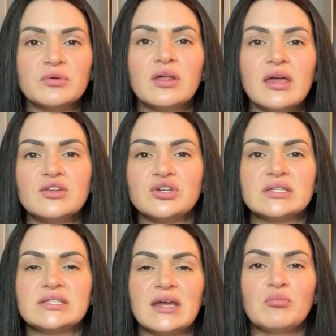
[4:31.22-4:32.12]
really
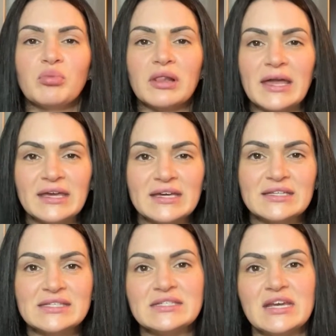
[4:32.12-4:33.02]
just a
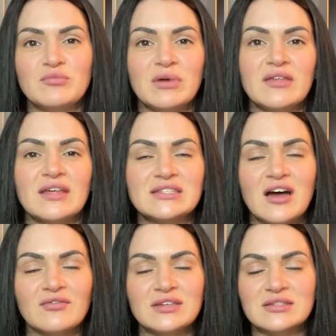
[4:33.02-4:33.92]
blanket statement. That's
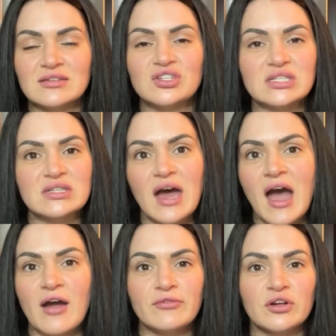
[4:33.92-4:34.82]
obviously just the
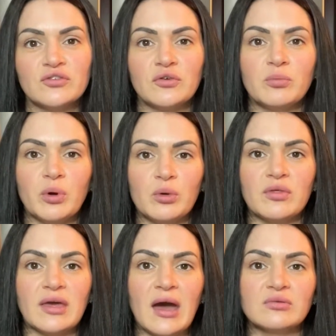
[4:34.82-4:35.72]
average for
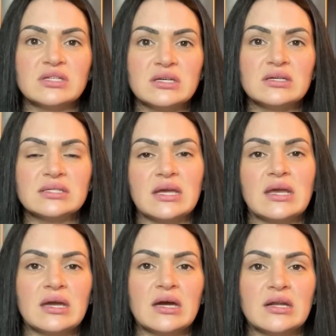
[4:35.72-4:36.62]
both counties
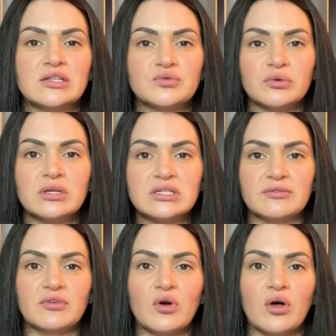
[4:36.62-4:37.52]
and it's really
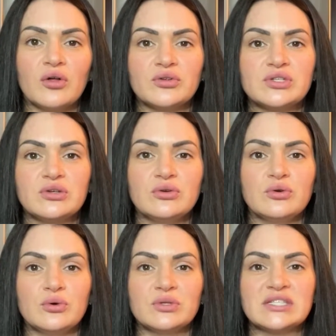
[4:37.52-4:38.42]
difficult
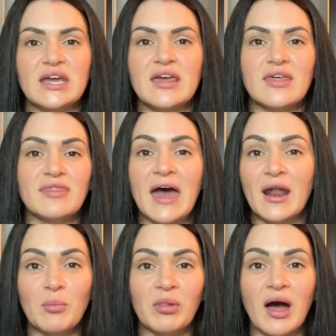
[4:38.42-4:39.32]
to say that
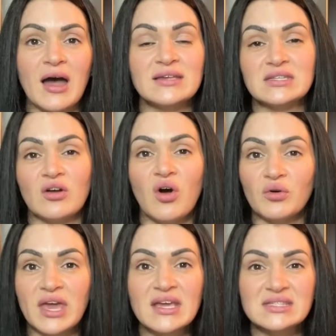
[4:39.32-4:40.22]
that applies in all
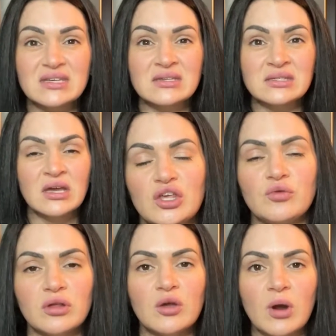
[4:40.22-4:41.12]
cases.
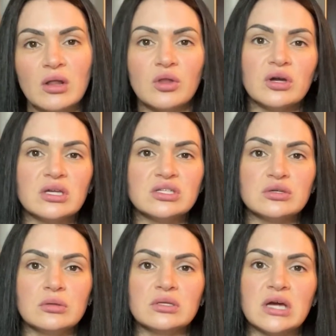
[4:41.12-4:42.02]
You really want to look
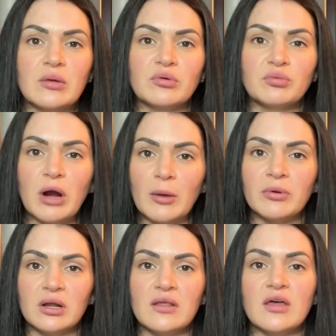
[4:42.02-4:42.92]
into the type of
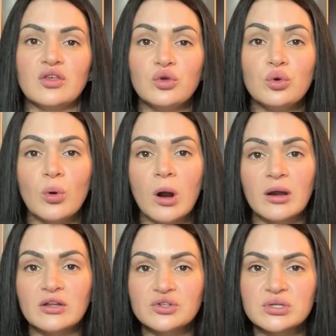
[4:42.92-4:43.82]
property that you are
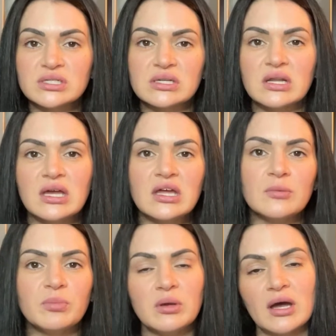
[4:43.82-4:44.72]
interested
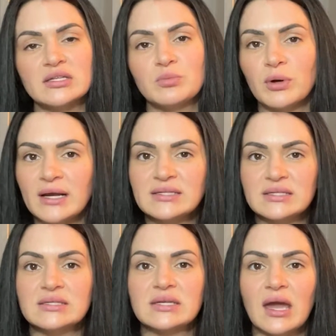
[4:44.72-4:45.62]
in because
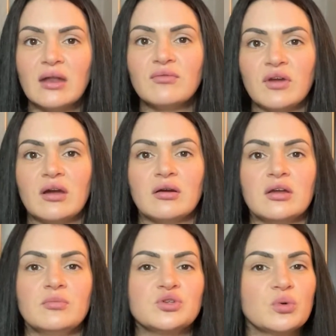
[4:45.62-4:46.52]
prices can
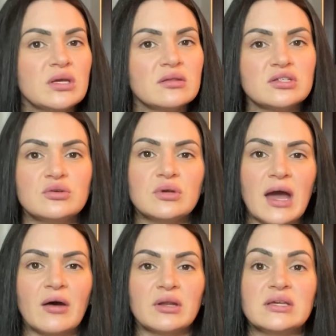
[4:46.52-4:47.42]
vary between the two
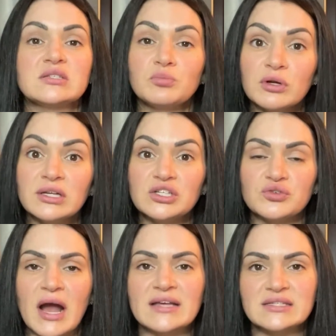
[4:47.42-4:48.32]
counties pretty
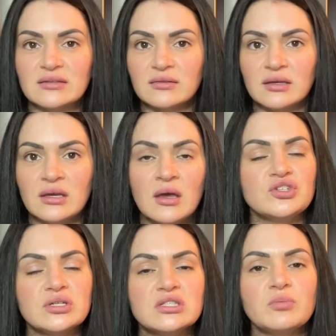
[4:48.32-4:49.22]
drastically,
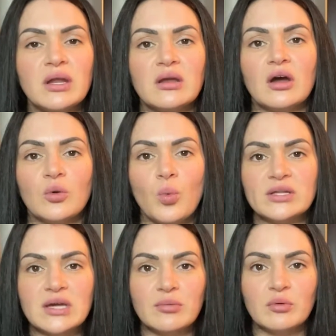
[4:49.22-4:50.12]
just depending on
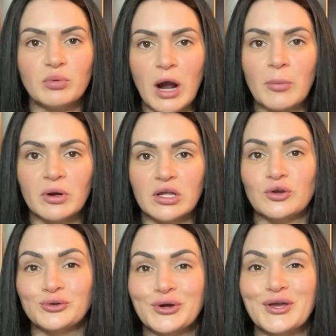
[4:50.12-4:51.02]
what type of property
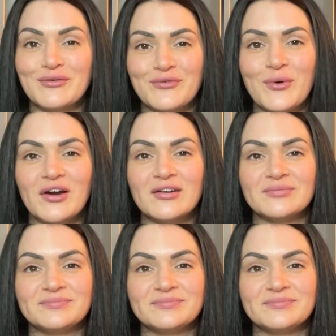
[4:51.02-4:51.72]
you're looking for.